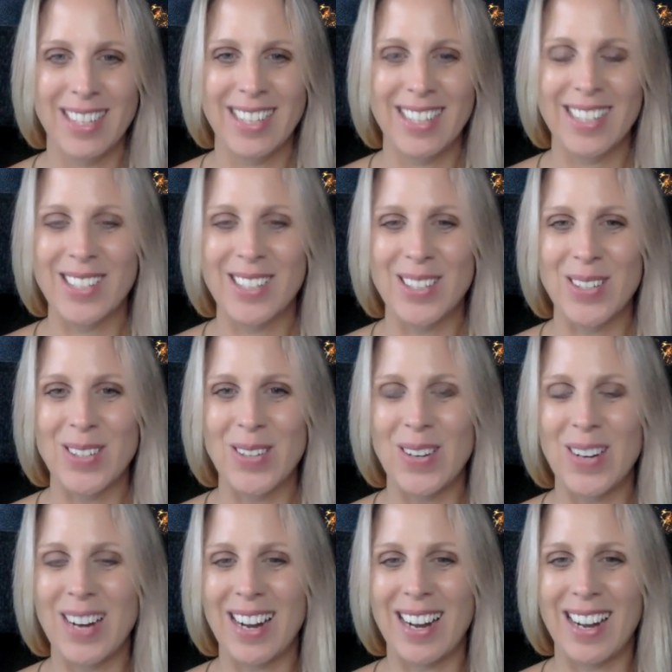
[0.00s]

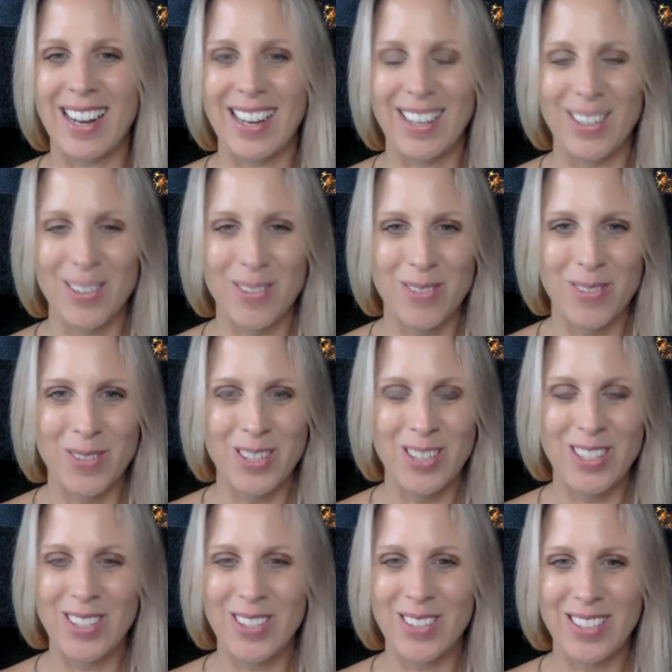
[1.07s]
So I look forward
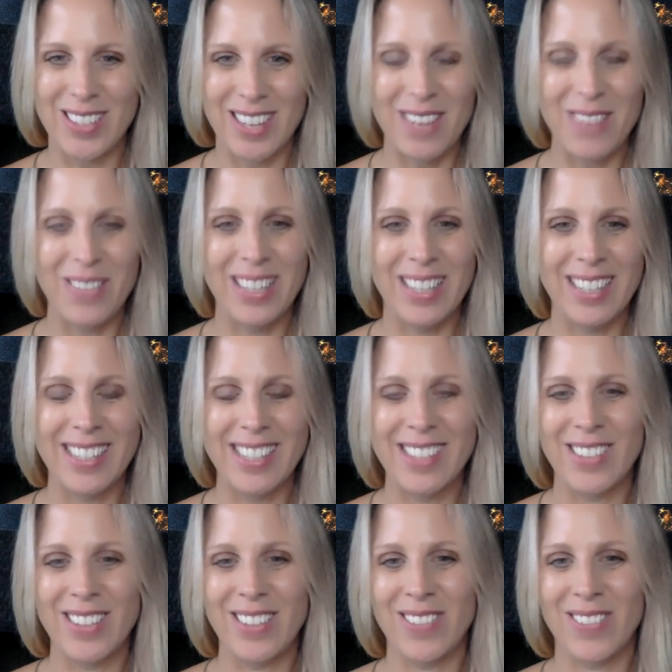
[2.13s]
to you diving into
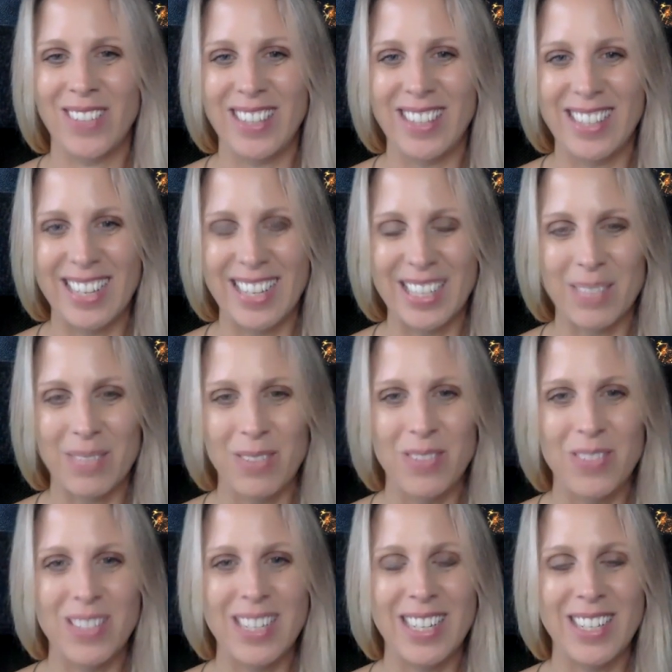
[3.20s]
in the next
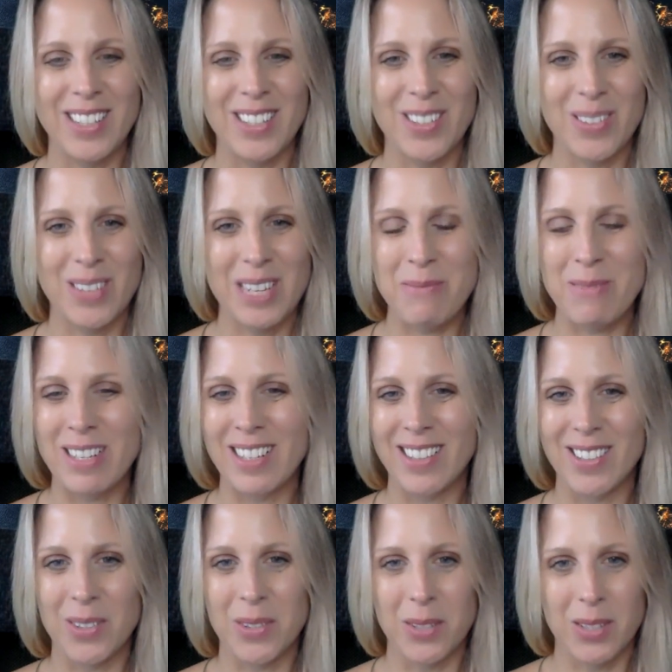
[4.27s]
fifteen to twenty
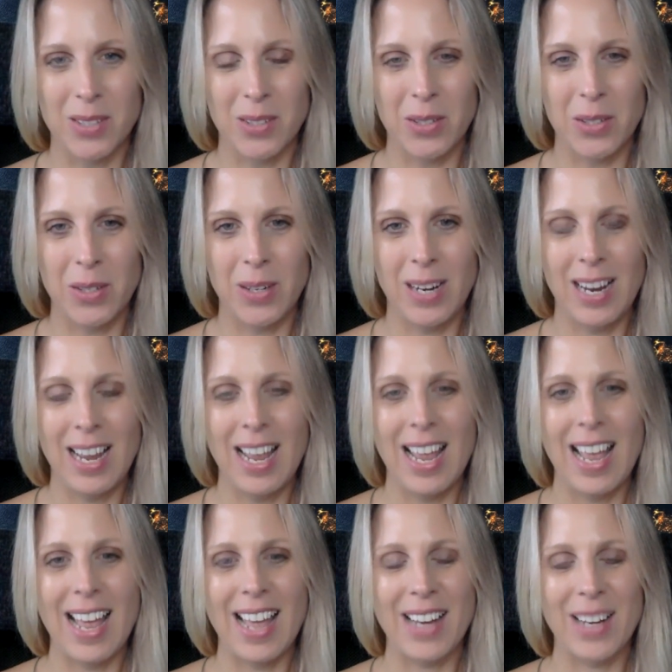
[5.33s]
minutes or so
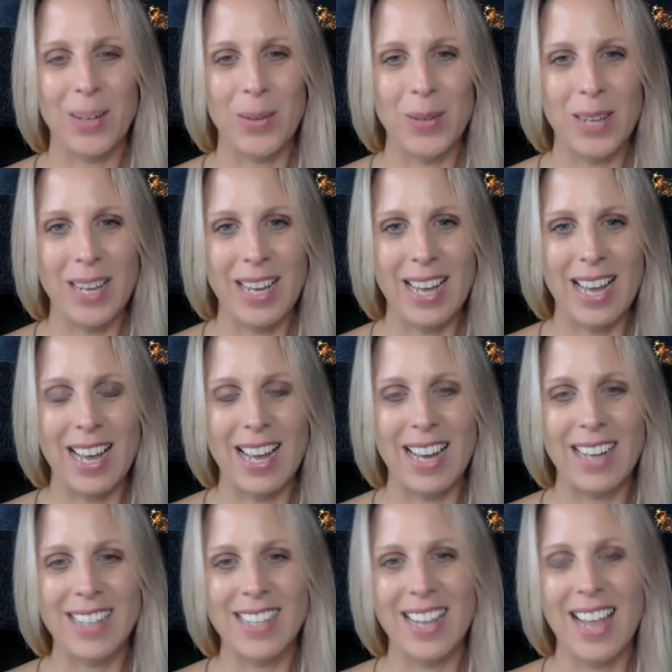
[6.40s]
and looking
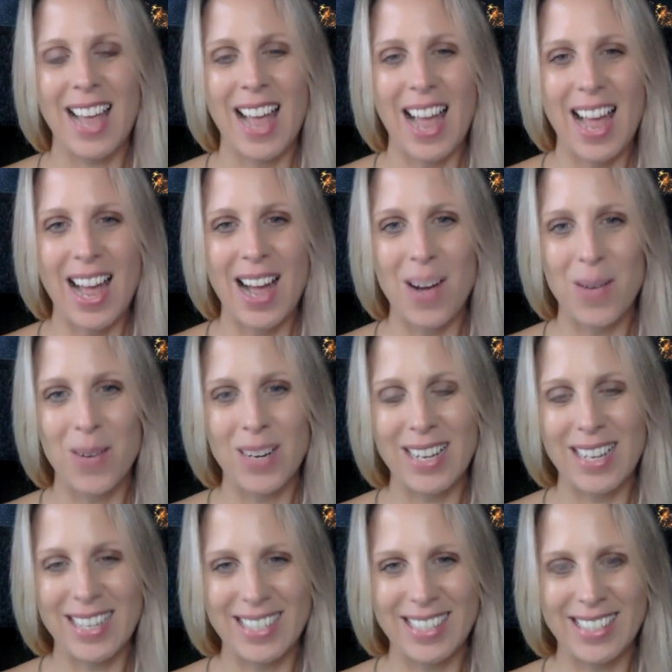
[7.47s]
at how it
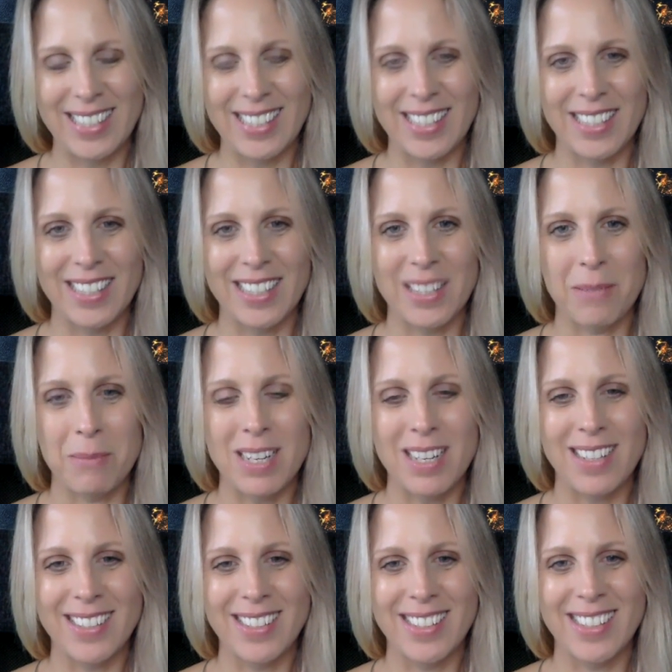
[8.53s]
is that the
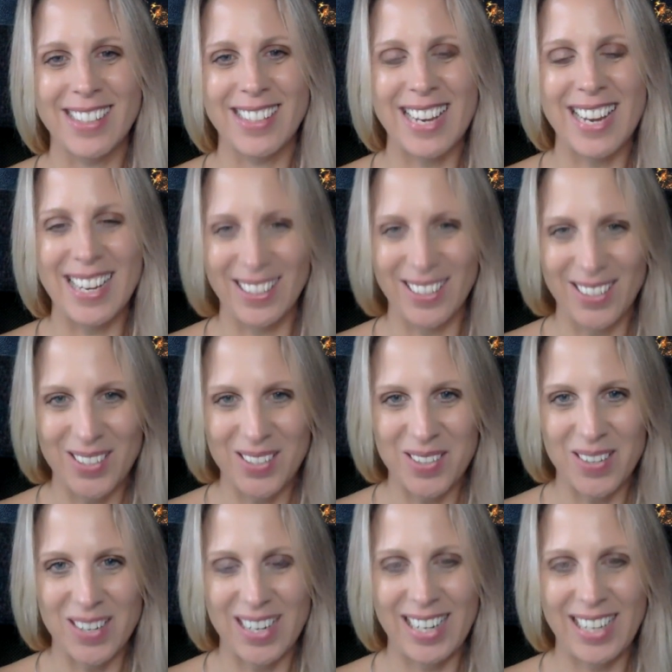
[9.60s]
Masters
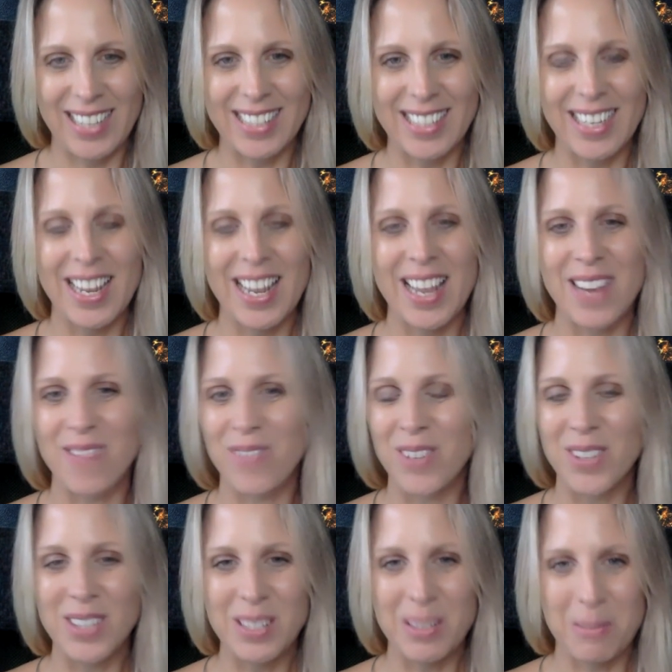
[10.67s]
illustrate in a
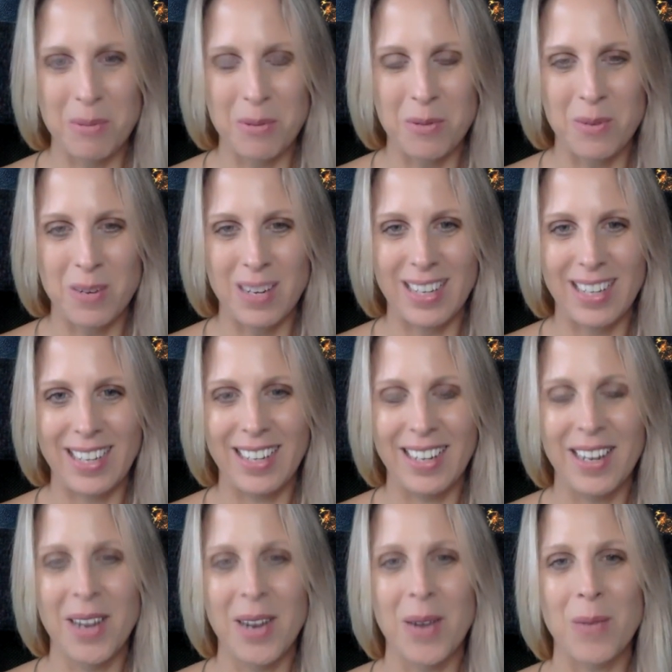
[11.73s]
very simple way
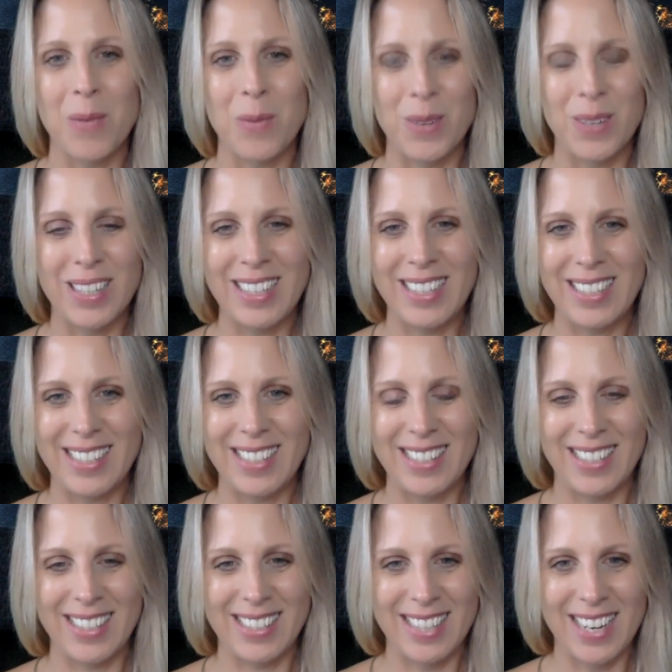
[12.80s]
what it is
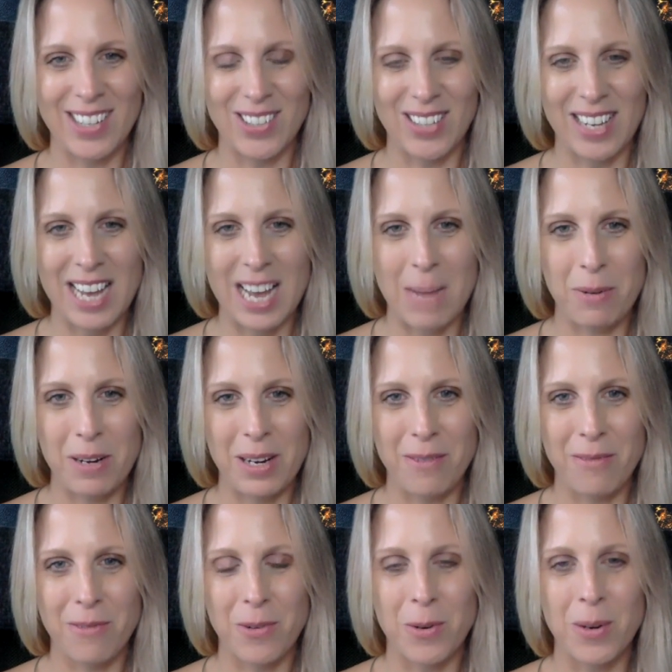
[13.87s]
that is actually
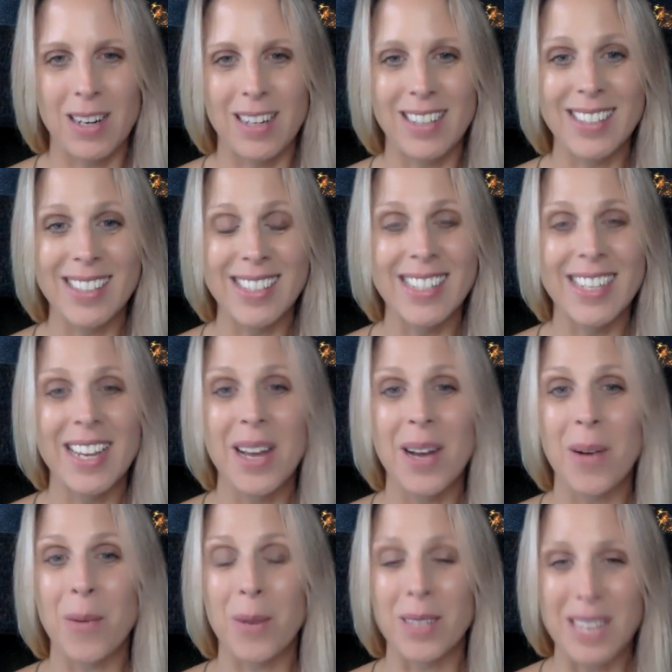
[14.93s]
happening for us,
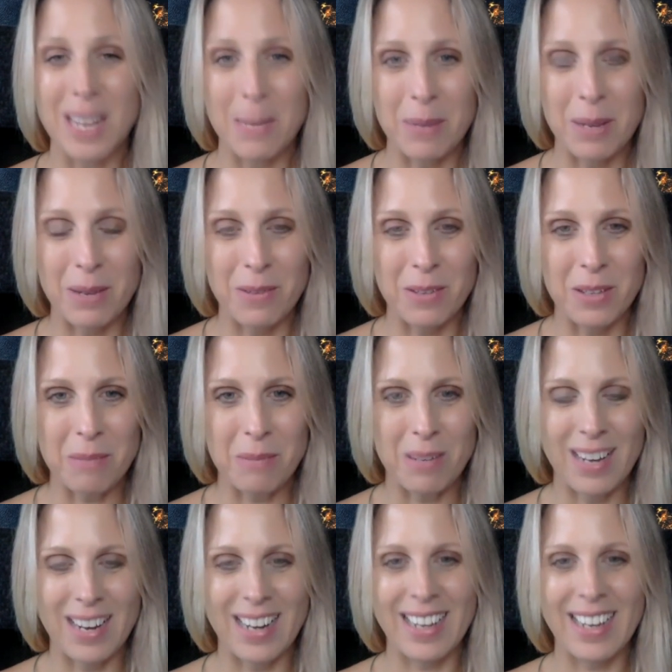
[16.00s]
what's happening for the
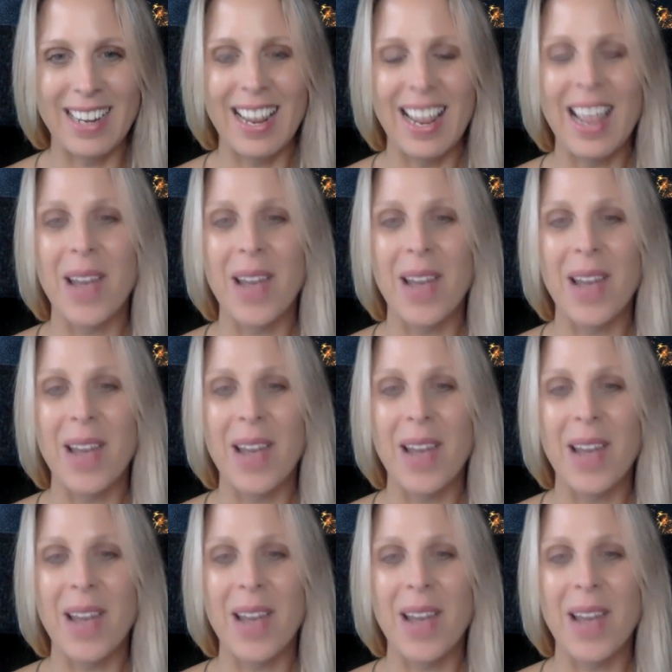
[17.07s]
planet,